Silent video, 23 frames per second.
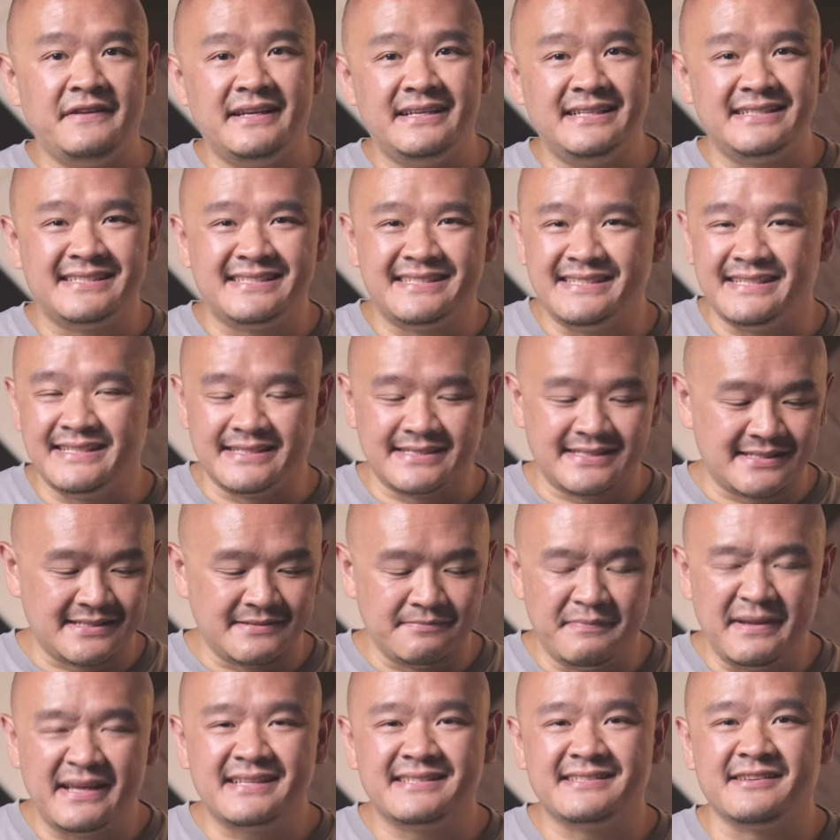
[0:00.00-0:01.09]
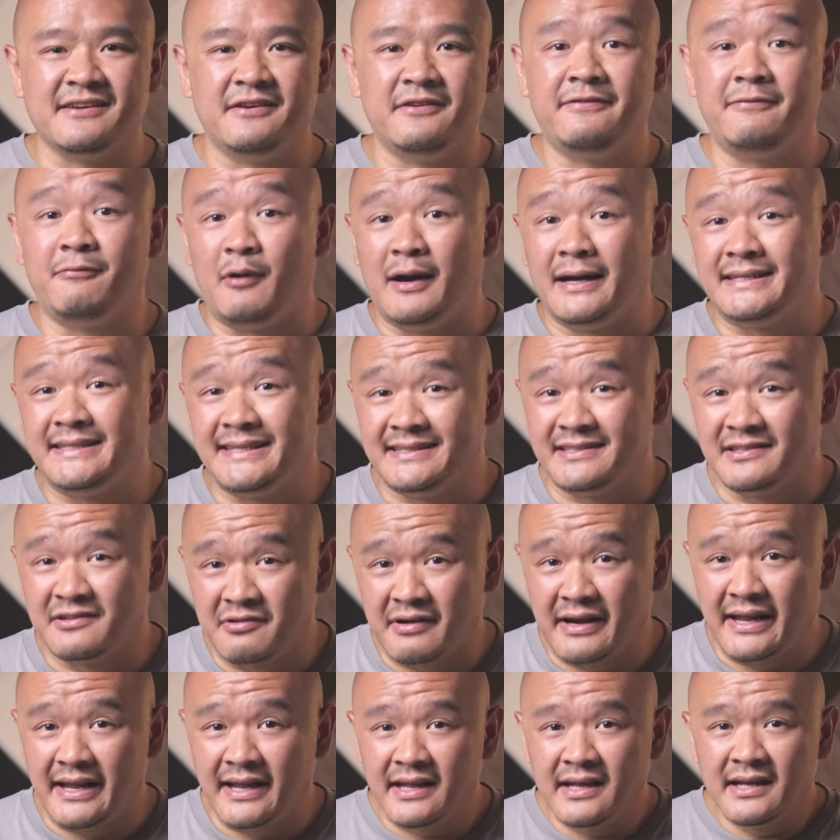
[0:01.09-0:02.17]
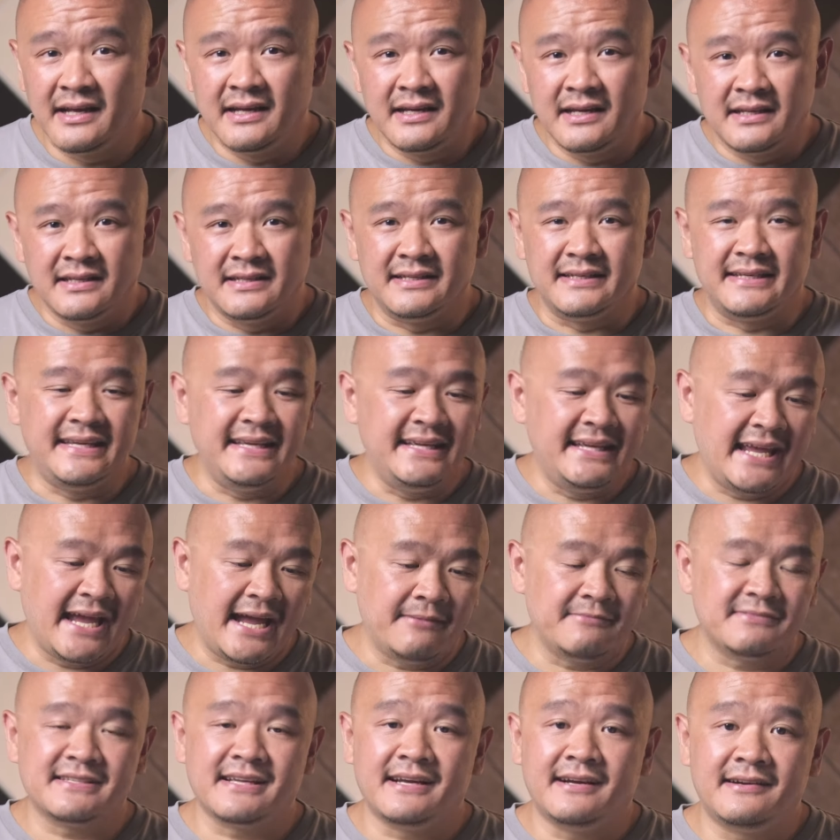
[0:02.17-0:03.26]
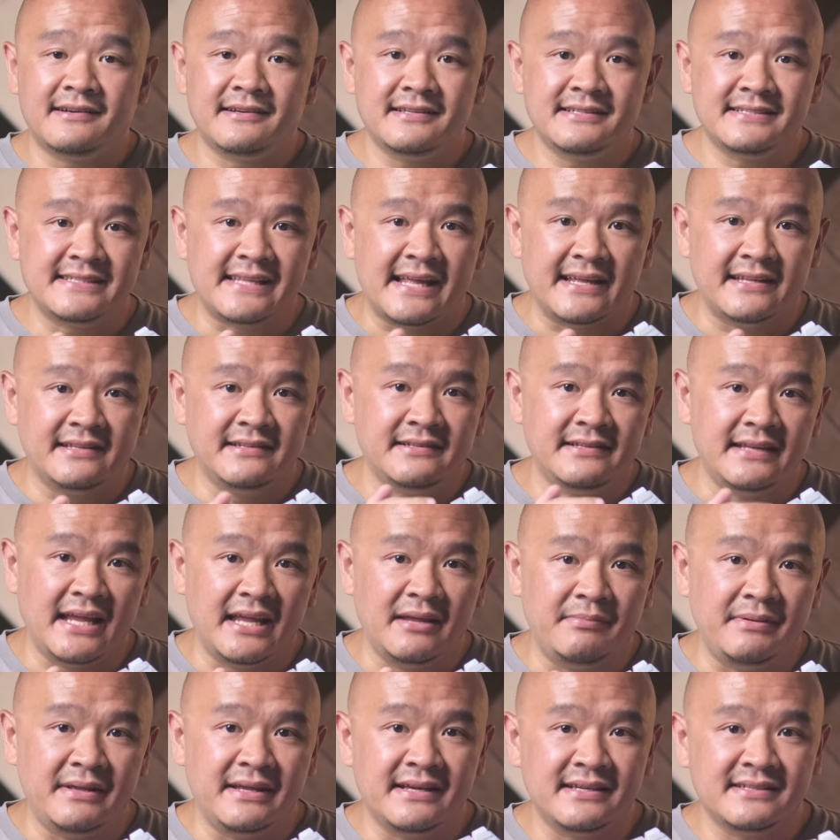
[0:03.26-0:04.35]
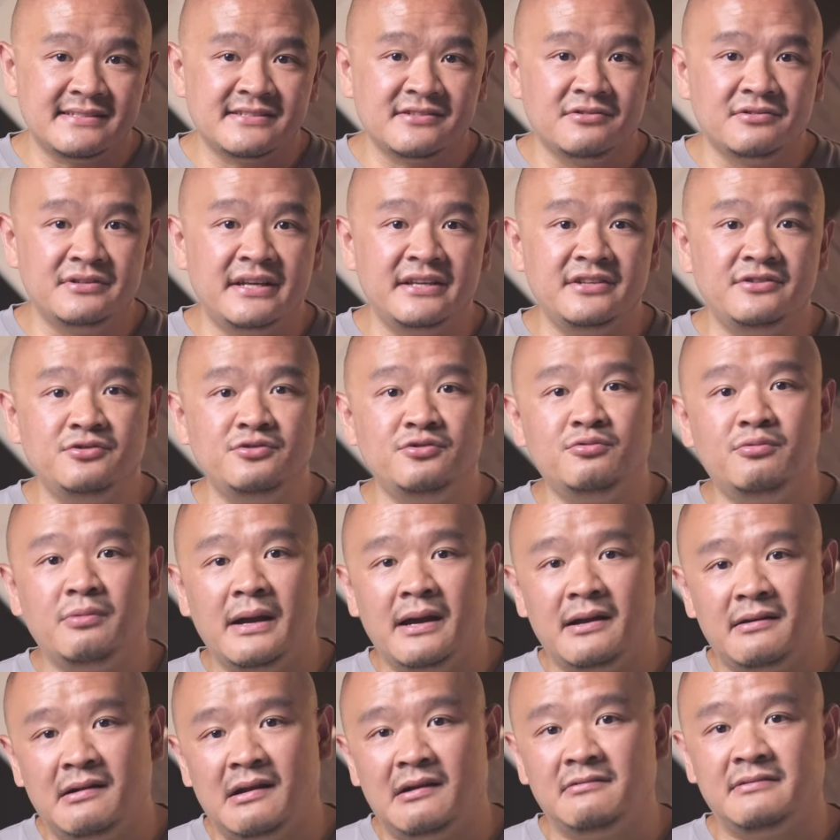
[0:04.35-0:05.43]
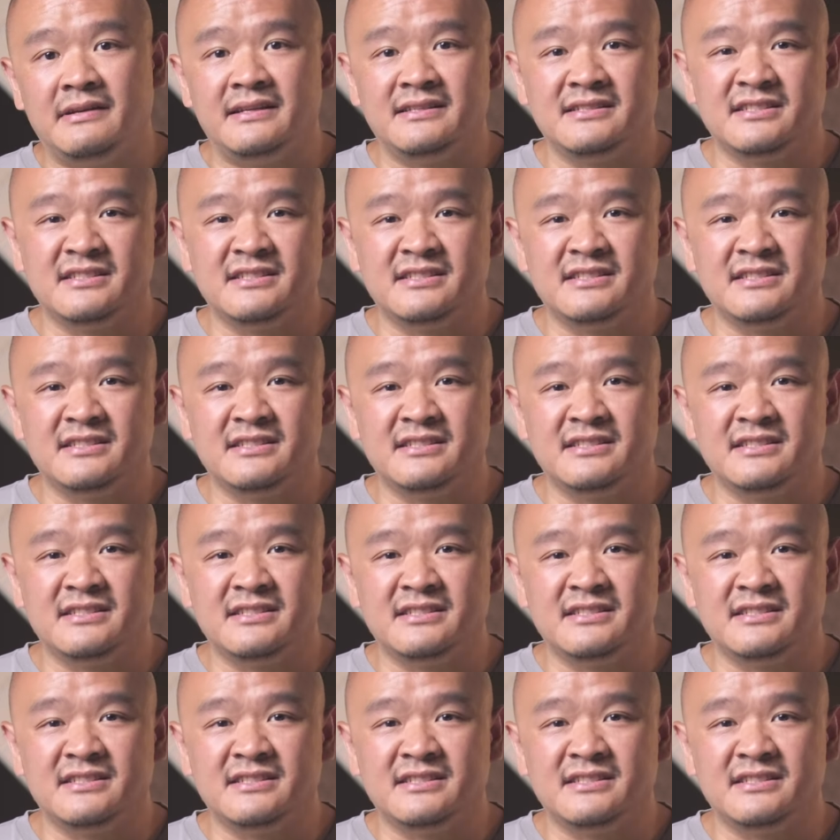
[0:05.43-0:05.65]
is this mix of white and grey. The keycaps are standard ABS, so they do wear out and